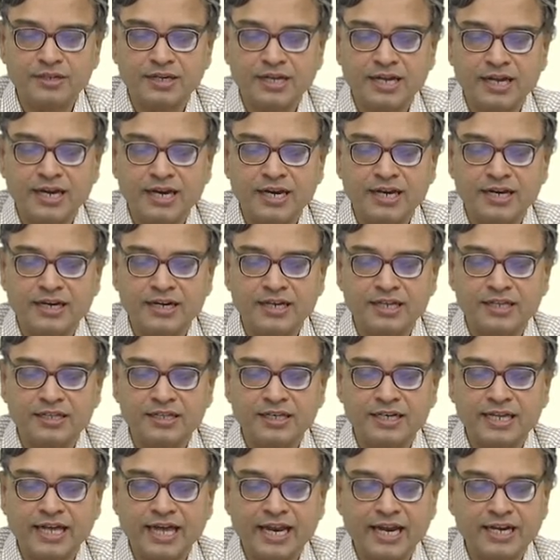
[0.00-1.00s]
and uh, the
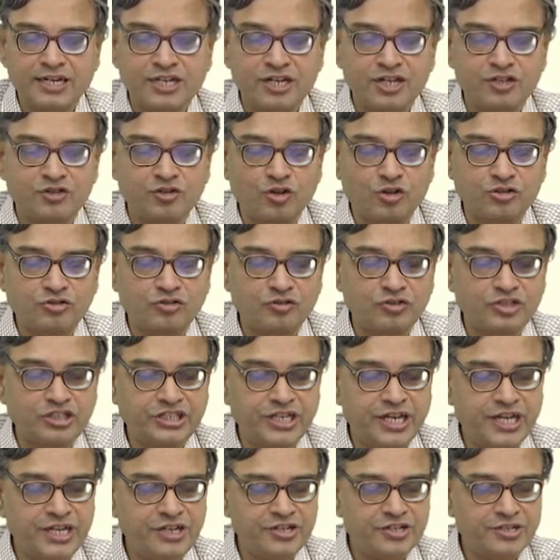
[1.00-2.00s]
direction is also
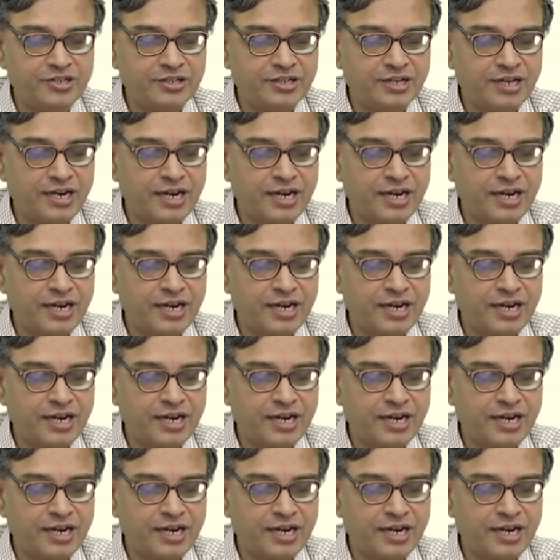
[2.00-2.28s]
changed,